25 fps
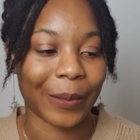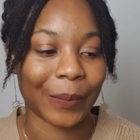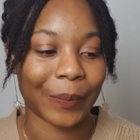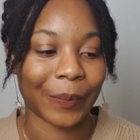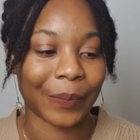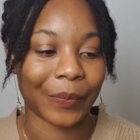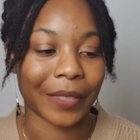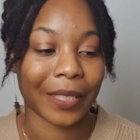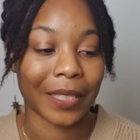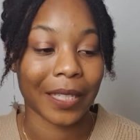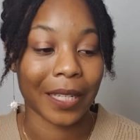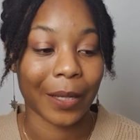
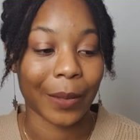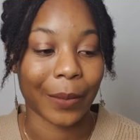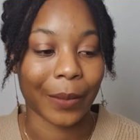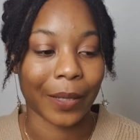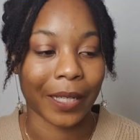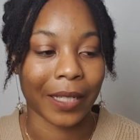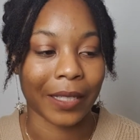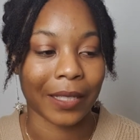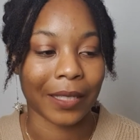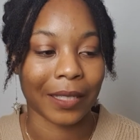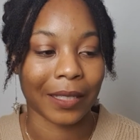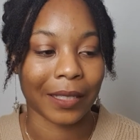So
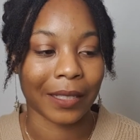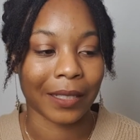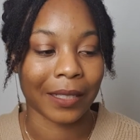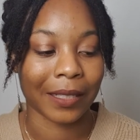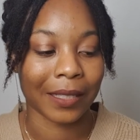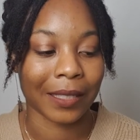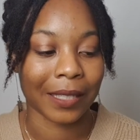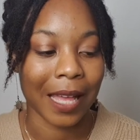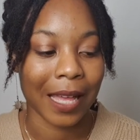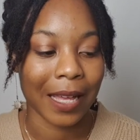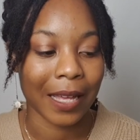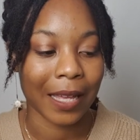anyway, so
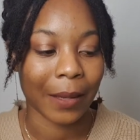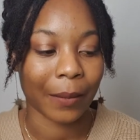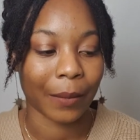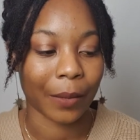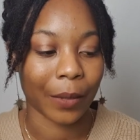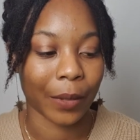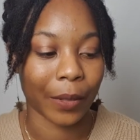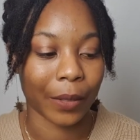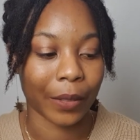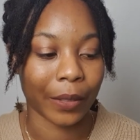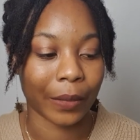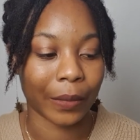that kept
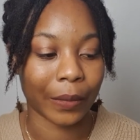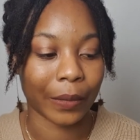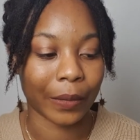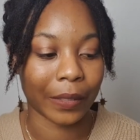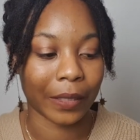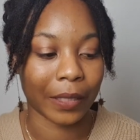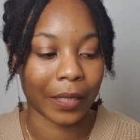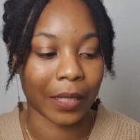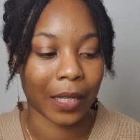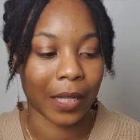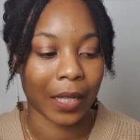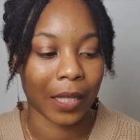going
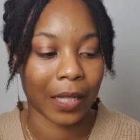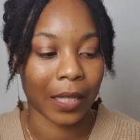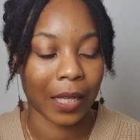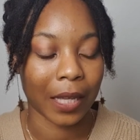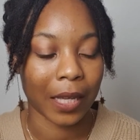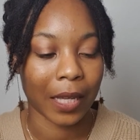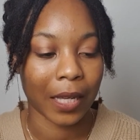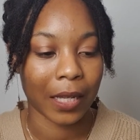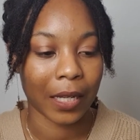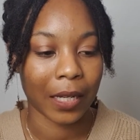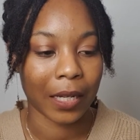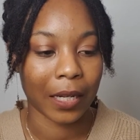on, and
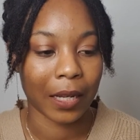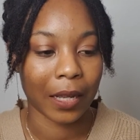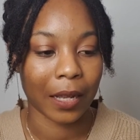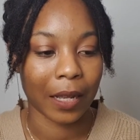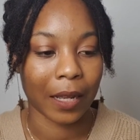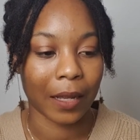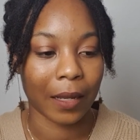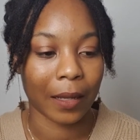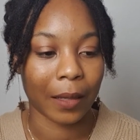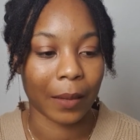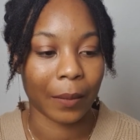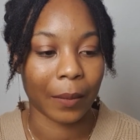then
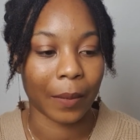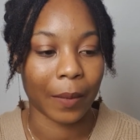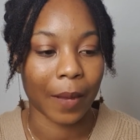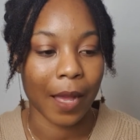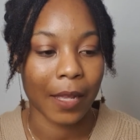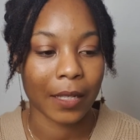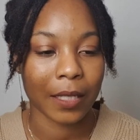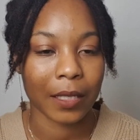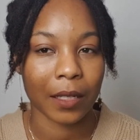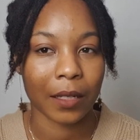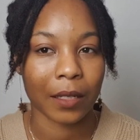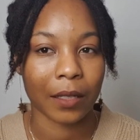
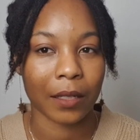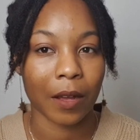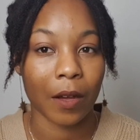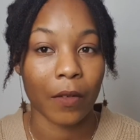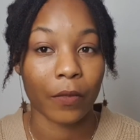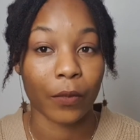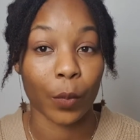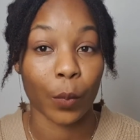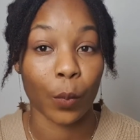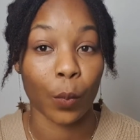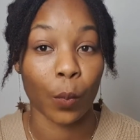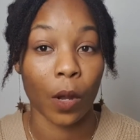
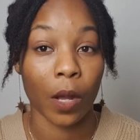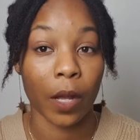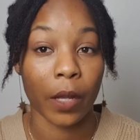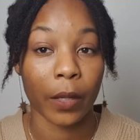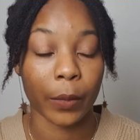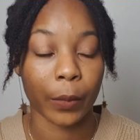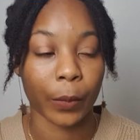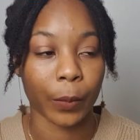after a while